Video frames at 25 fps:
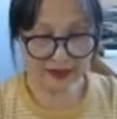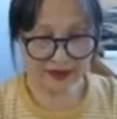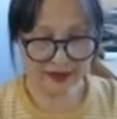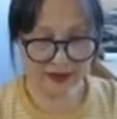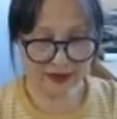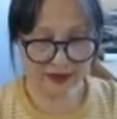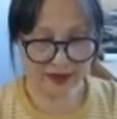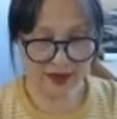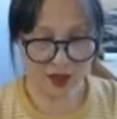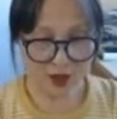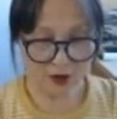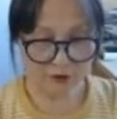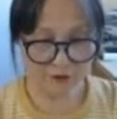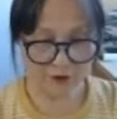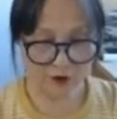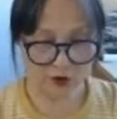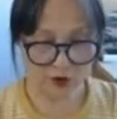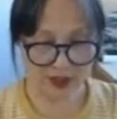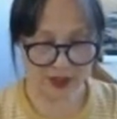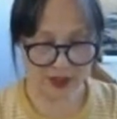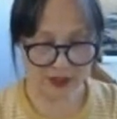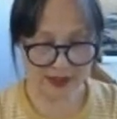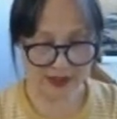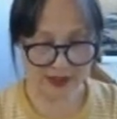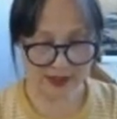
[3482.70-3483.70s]
of
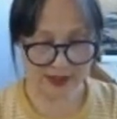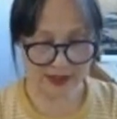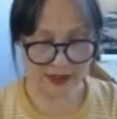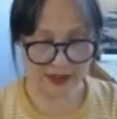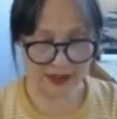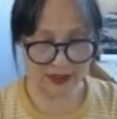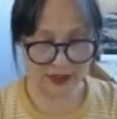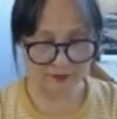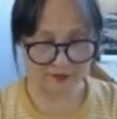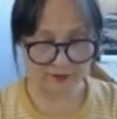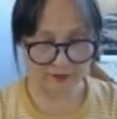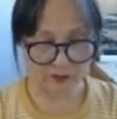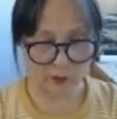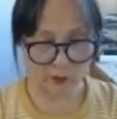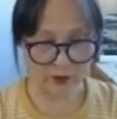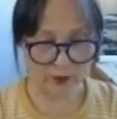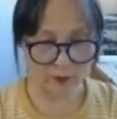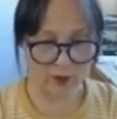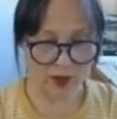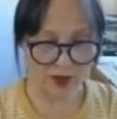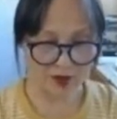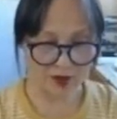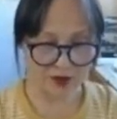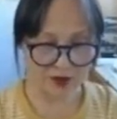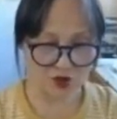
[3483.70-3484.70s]
course, we
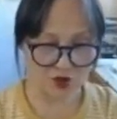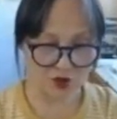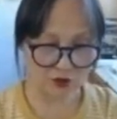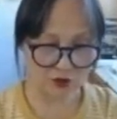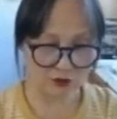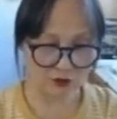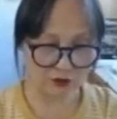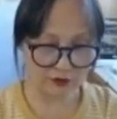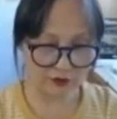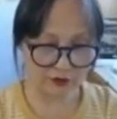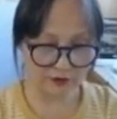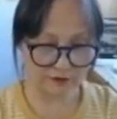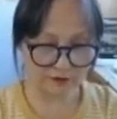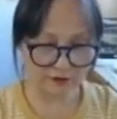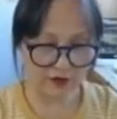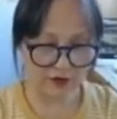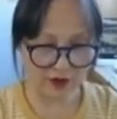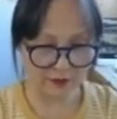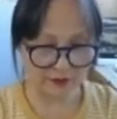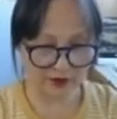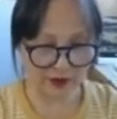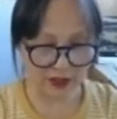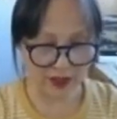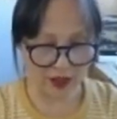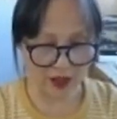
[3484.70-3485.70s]
want to do
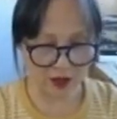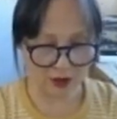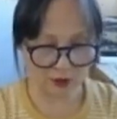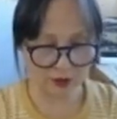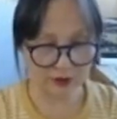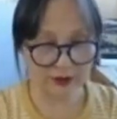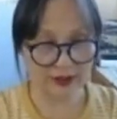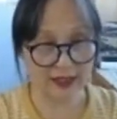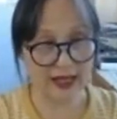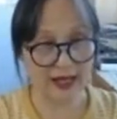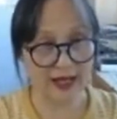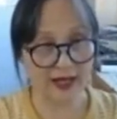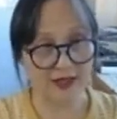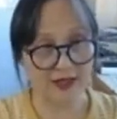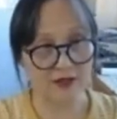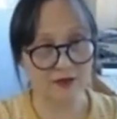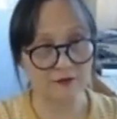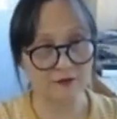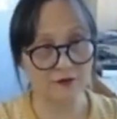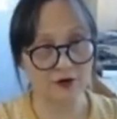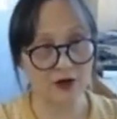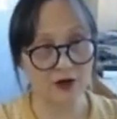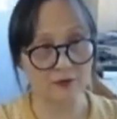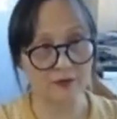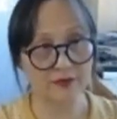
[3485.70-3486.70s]
from the
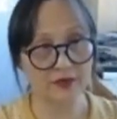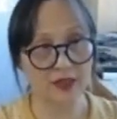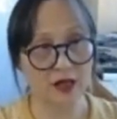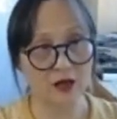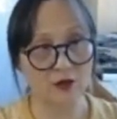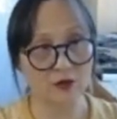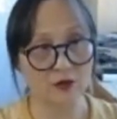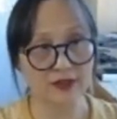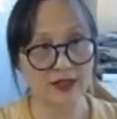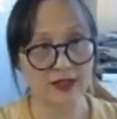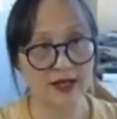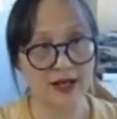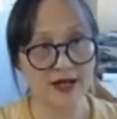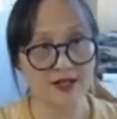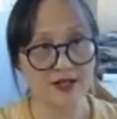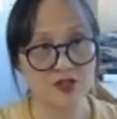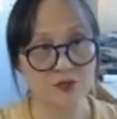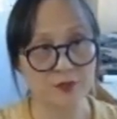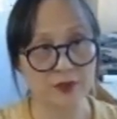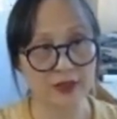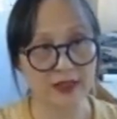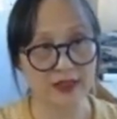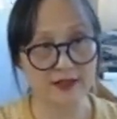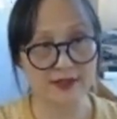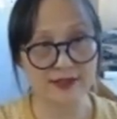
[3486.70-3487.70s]
outlet
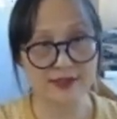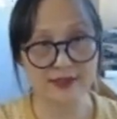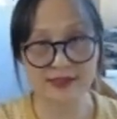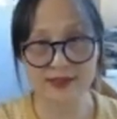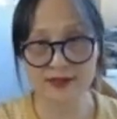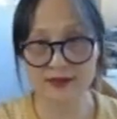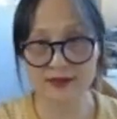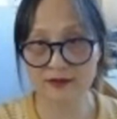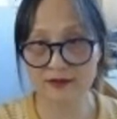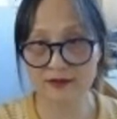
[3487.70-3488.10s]
place